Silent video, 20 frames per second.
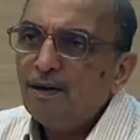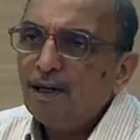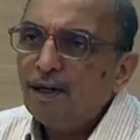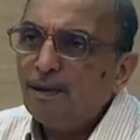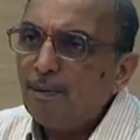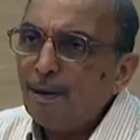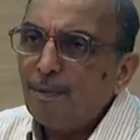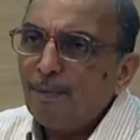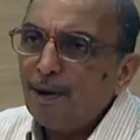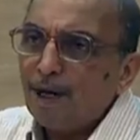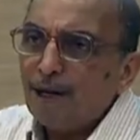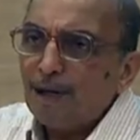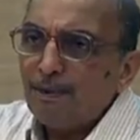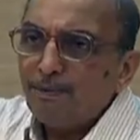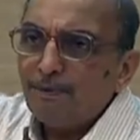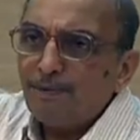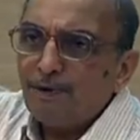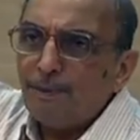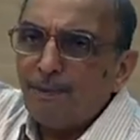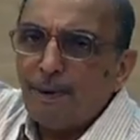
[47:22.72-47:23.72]

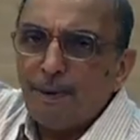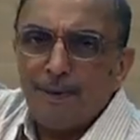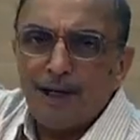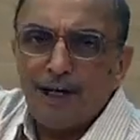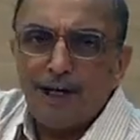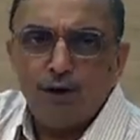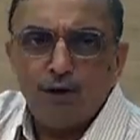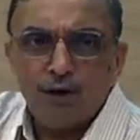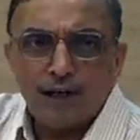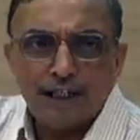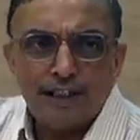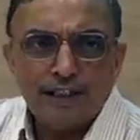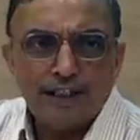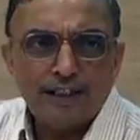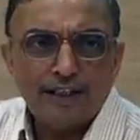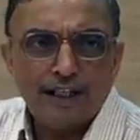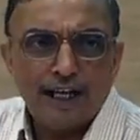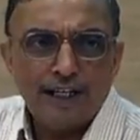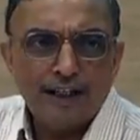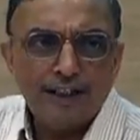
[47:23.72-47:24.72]
Remember, the memory
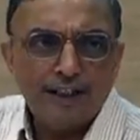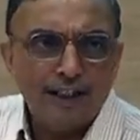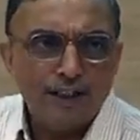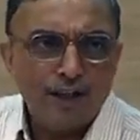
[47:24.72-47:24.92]
locations are in the